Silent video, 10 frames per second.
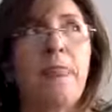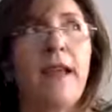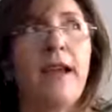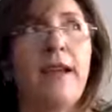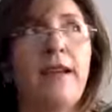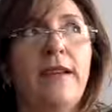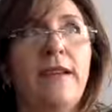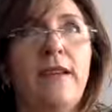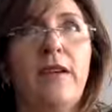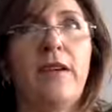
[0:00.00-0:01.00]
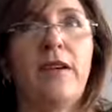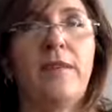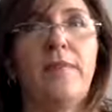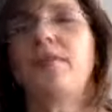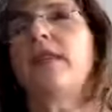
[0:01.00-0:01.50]
and uh,
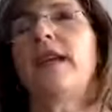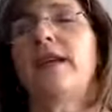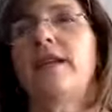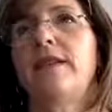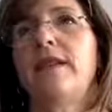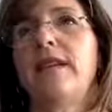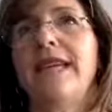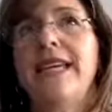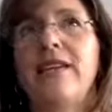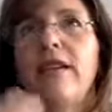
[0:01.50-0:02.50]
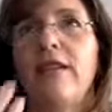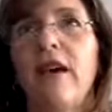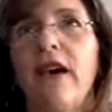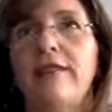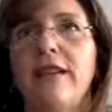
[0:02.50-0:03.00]
and and in our
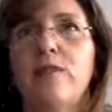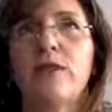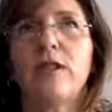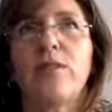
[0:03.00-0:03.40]
lives like we're